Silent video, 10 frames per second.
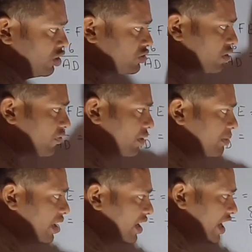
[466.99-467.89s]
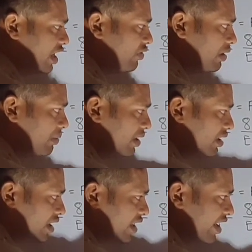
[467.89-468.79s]
So from here AD will
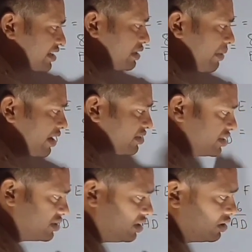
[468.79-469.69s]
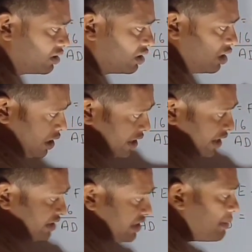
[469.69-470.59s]
be AC minus DC, and
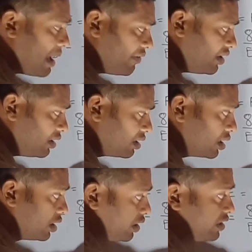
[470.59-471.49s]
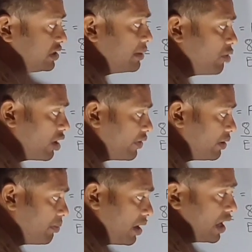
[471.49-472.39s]
AC I am having, DC I am not
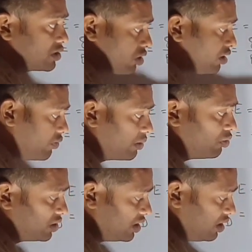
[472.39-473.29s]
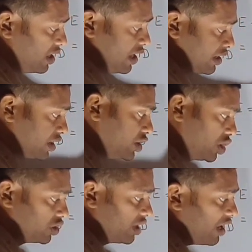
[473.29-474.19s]
having. But I saw one more thing, that
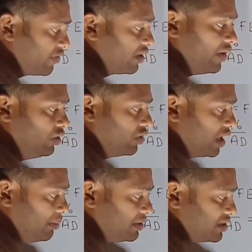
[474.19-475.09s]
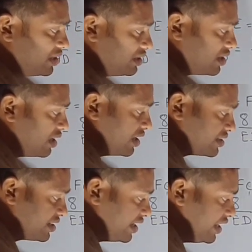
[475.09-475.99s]
they have given you ABCD is a
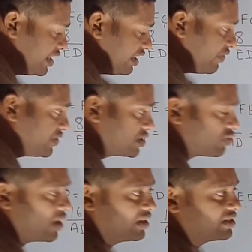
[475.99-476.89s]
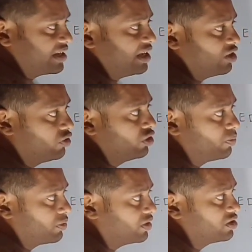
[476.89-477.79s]
CDEF is a square. They are saying you need to
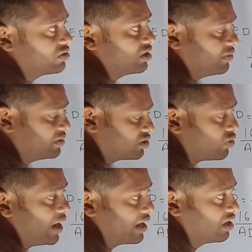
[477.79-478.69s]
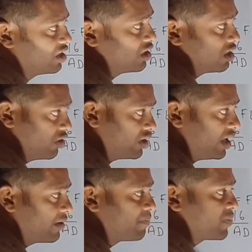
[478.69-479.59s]
prove that this one is a square.
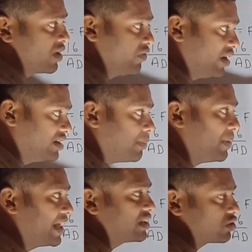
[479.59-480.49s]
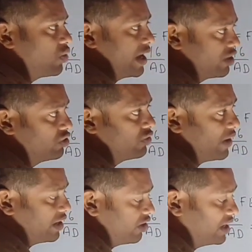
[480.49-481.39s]
Okay, where biggest square you need to
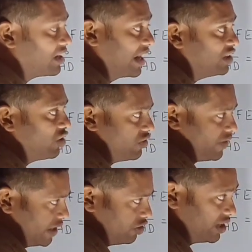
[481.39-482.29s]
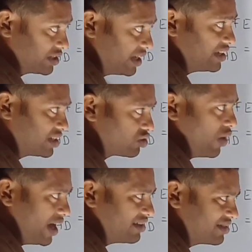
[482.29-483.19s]
find out, and the length you have to find out. They are saying it's a
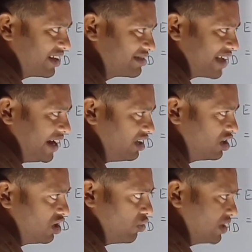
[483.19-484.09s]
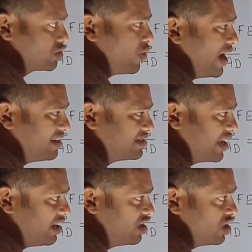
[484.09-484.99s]
square is there inside, one square is
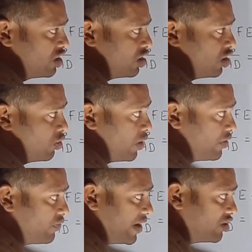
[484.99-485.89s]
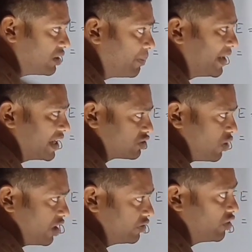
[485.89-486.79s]
there. We have to find out the biggest
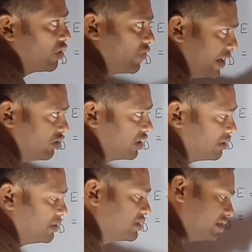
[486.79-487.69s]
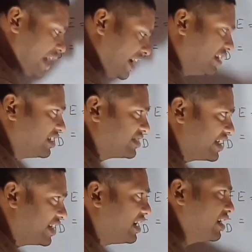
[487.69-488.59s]
square of that. You have to find out the length. Directly they are
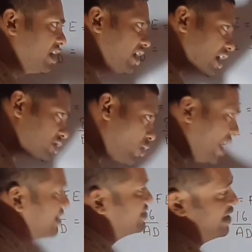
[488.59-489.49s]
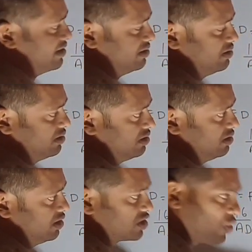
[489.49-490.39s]
saying that a square is there.
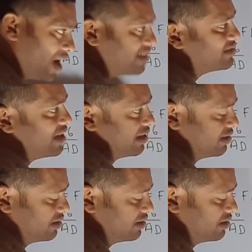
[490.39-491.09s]
Square is there.